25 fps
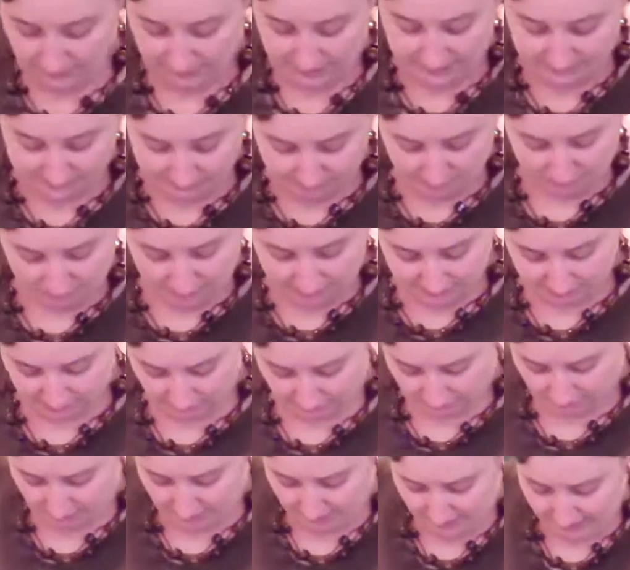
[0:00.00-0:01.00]
is a
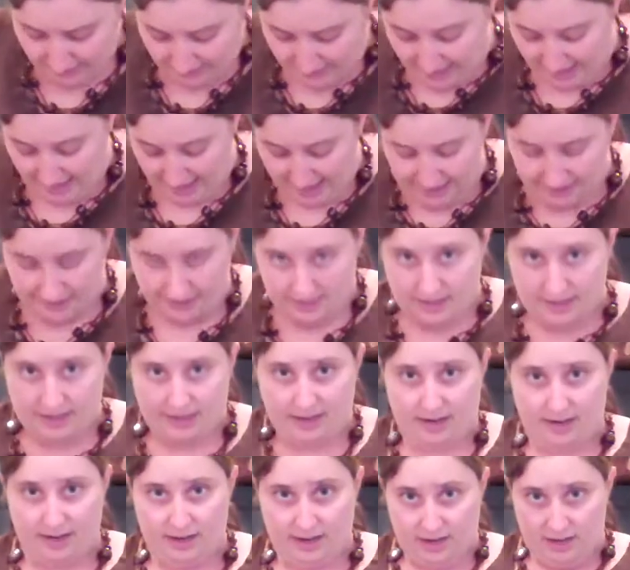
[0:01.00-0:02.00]
muscle, and
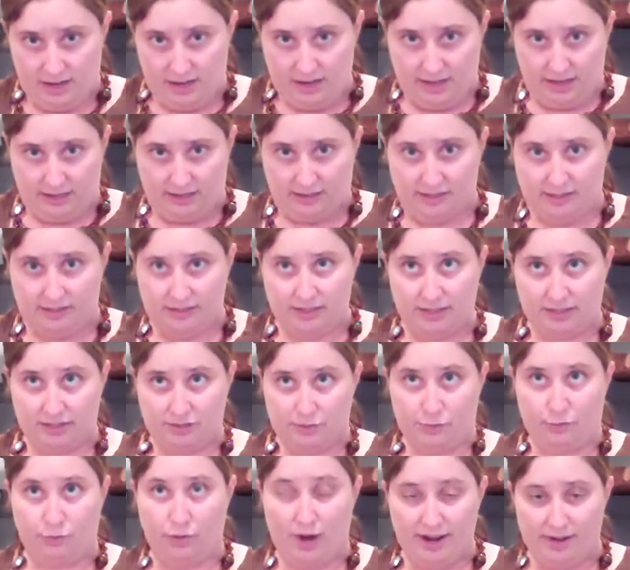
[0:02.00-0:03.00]
it it
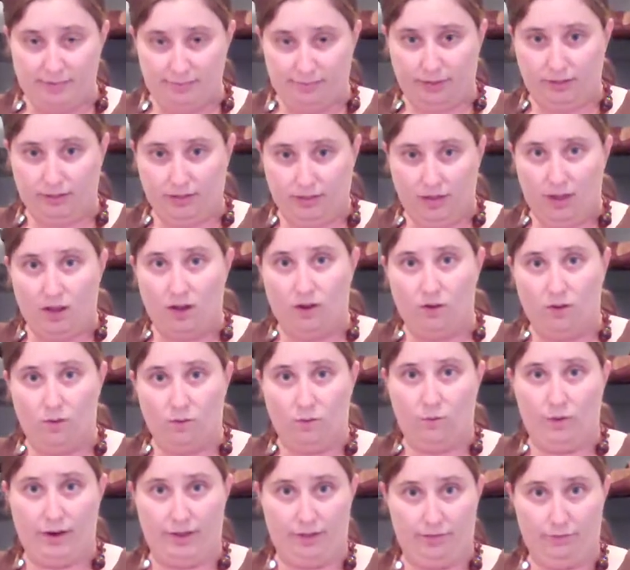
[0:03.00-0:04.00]
sits right below
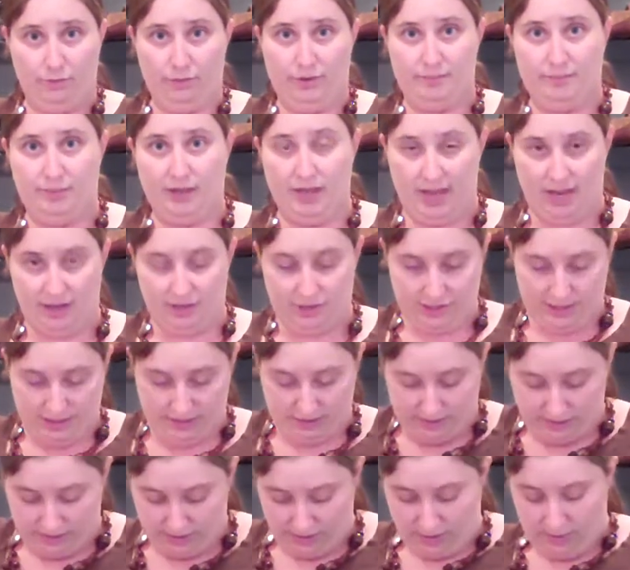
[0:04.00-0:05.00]
where the rib cage
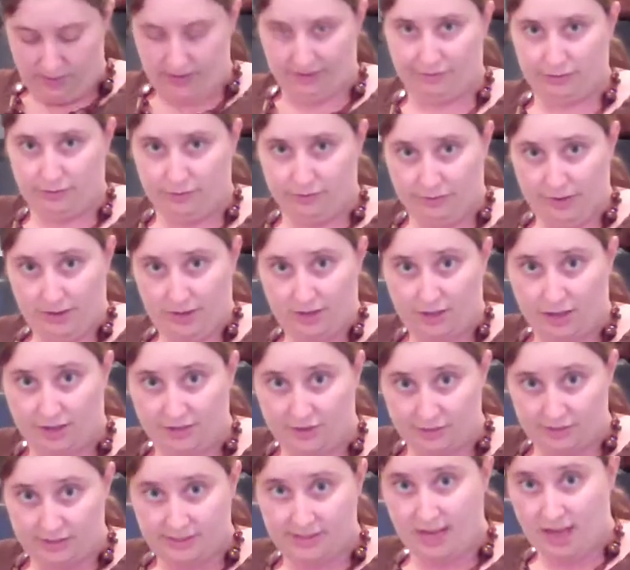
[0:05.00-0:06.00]
is. So if you feel on
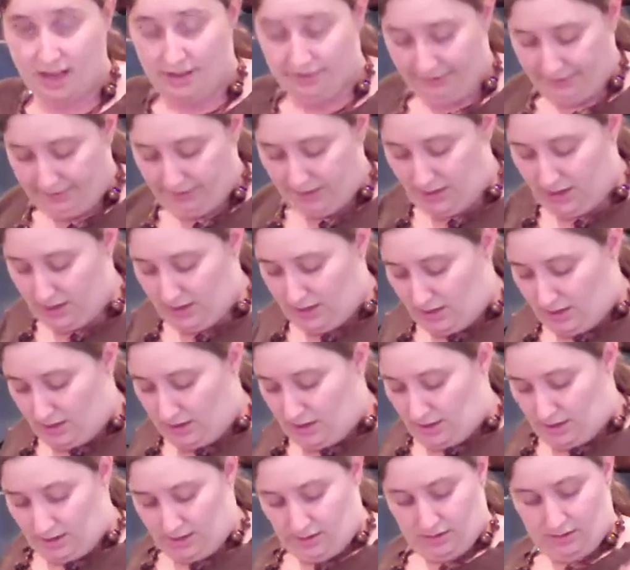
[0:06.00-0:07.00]
yourself,
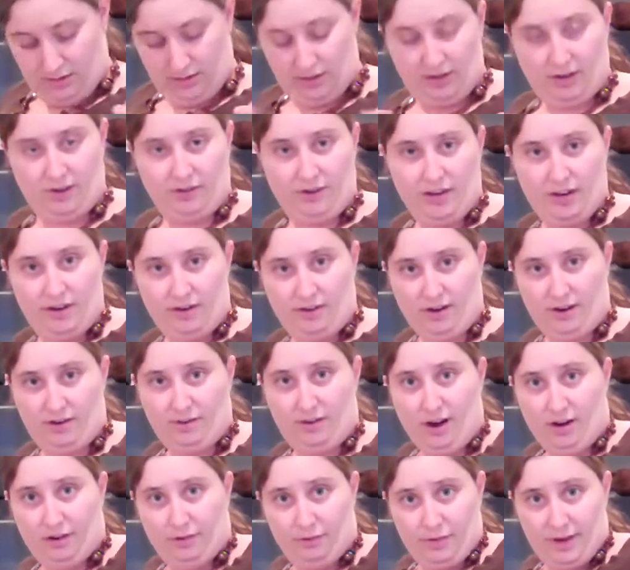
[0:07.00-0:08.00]
you know, here
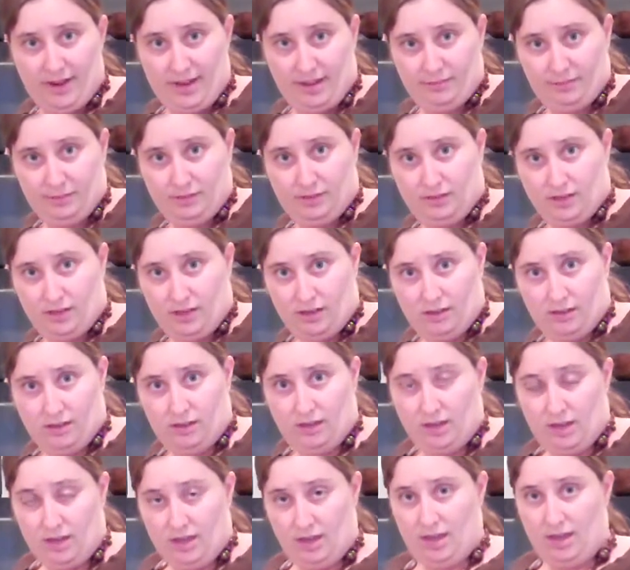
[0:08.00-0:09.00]
are our ribs,
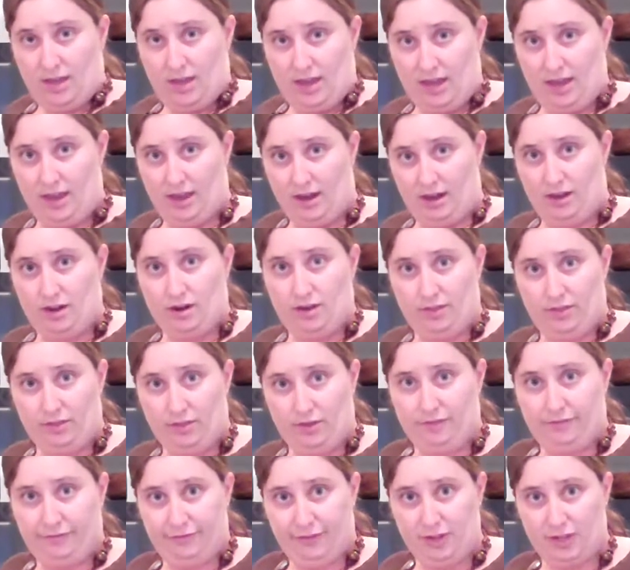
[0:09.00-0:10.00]
and
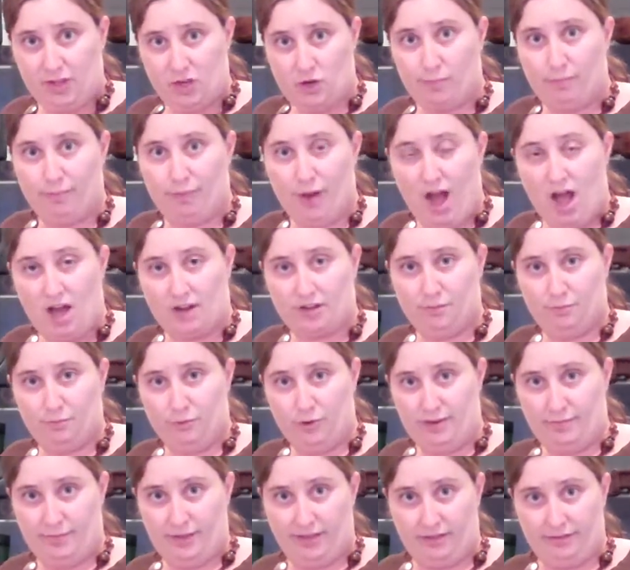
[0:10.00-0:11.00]
feel your bottom
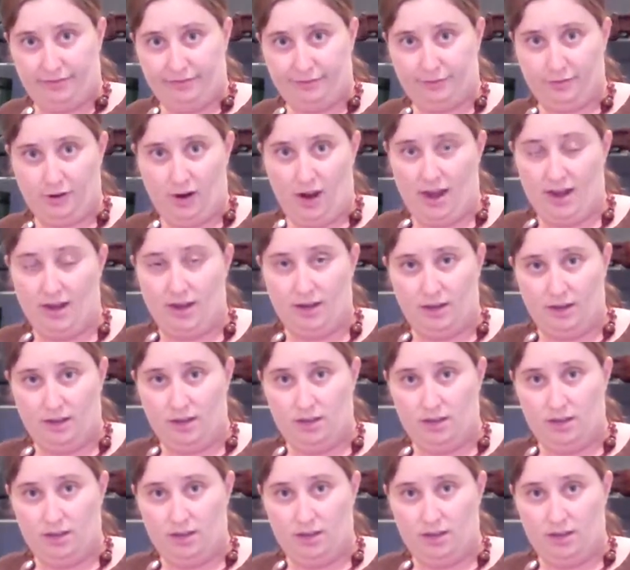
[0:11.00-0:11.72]
rib in the front.